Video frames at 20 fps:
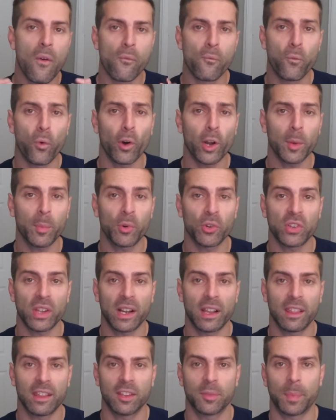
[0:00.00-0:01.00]

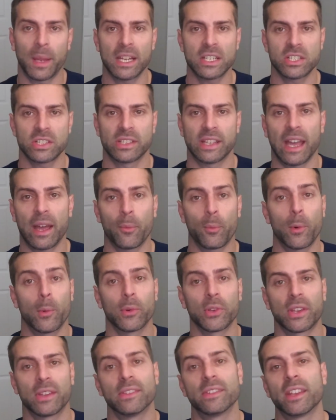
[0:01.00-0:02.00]
40% of these patients had what
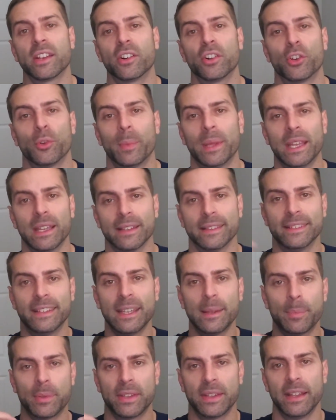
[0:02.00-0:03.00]
was considered to be a
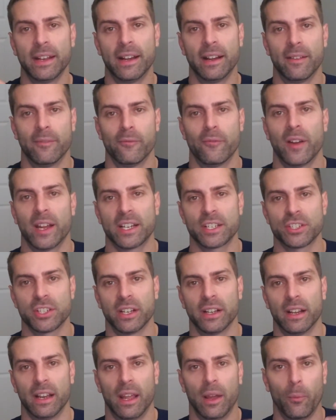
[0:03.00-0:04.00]
deep-seated
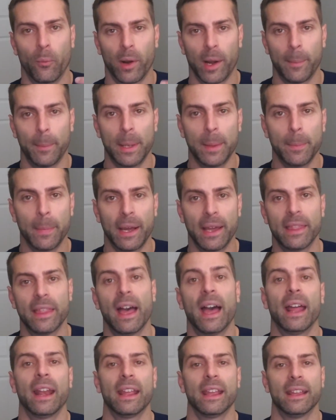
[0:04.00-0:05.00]
infection. And what I mean by
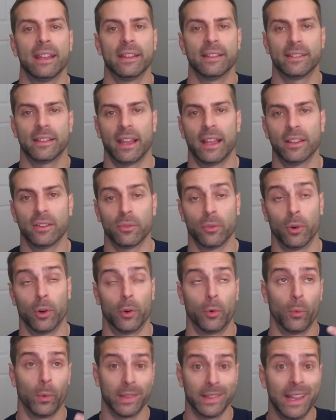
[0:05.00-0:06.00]
that is,
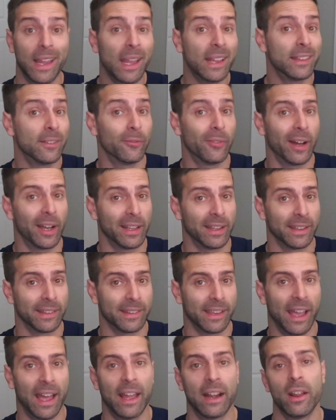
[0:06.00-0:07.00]
or what they defined as
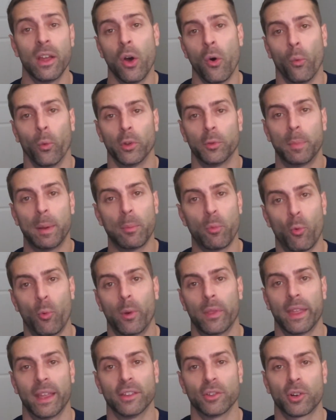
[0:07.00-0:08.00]
that, was people
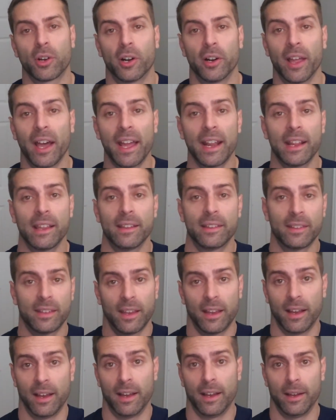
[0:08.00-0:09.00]
with endocarditis,
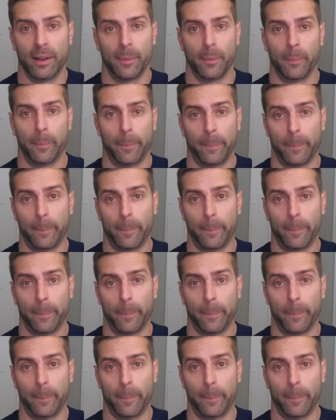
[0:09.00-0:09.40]
uh,